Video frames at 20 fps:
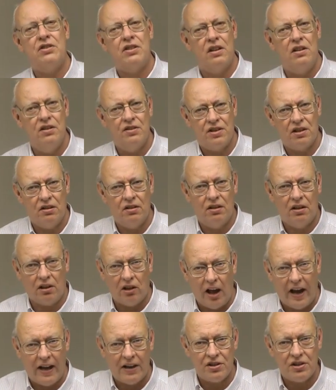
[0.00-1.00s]
I use it in
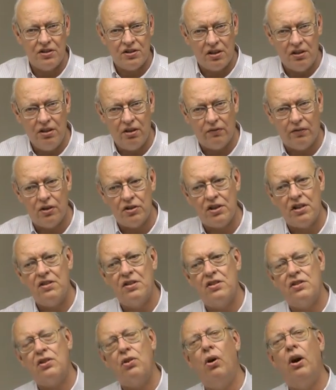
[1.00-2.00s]
classes at
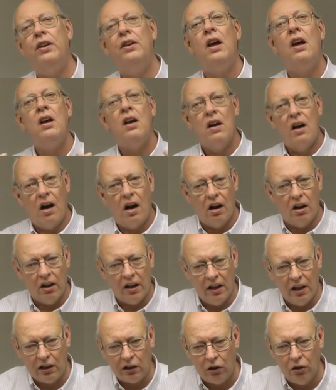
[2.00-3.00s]
universities and so on. I'll
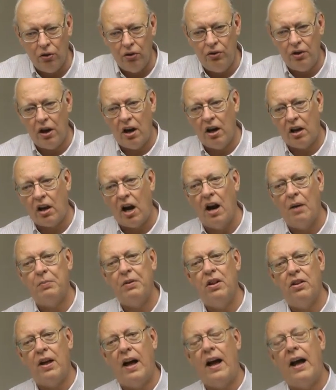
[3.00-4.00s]
include a
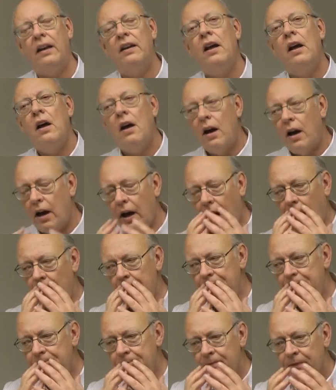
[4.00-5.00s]
copy of that.
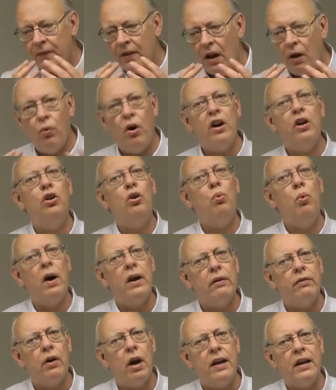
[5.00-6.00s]
Um, I want to do
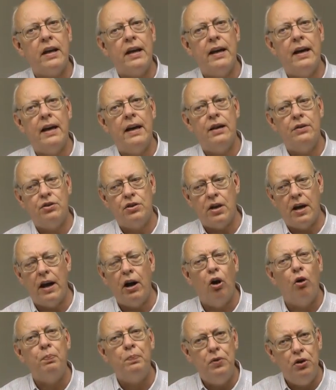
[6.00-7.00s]
whatever I can to
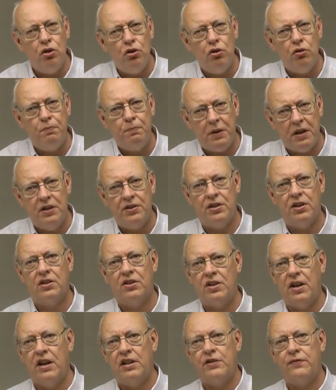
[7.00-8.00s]
help you be
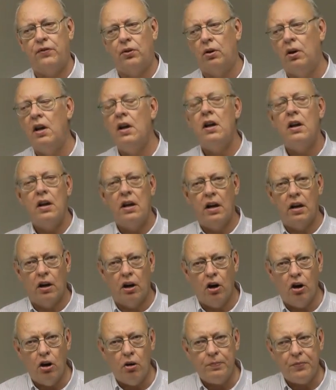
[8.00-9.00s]
successful. And
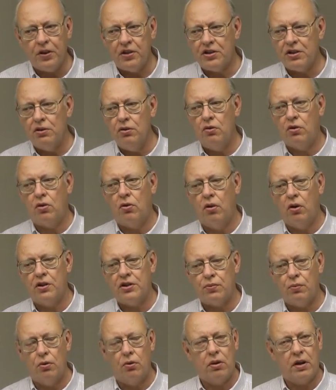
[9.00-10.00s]
I hope this new new
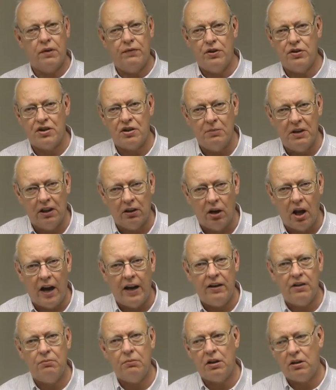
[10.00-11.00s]
course will give you some
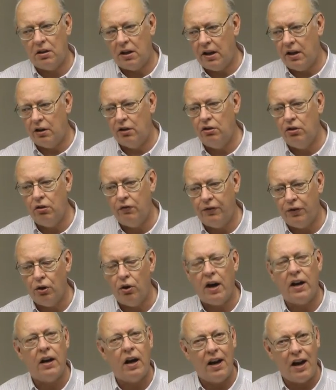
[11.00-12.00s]
enlightenment and a new
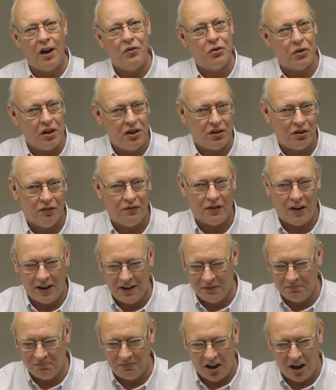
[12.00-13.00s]
view, and I, I think you'll
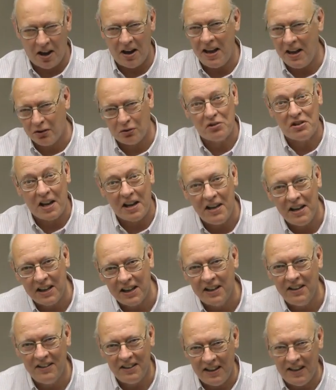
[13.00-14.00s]
find it uh,
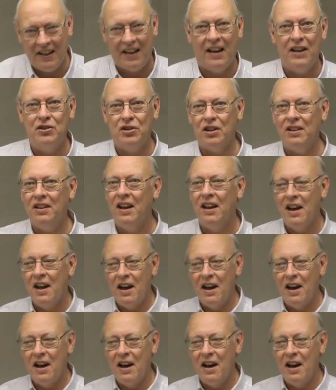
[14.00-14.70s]
entertaining and engaging.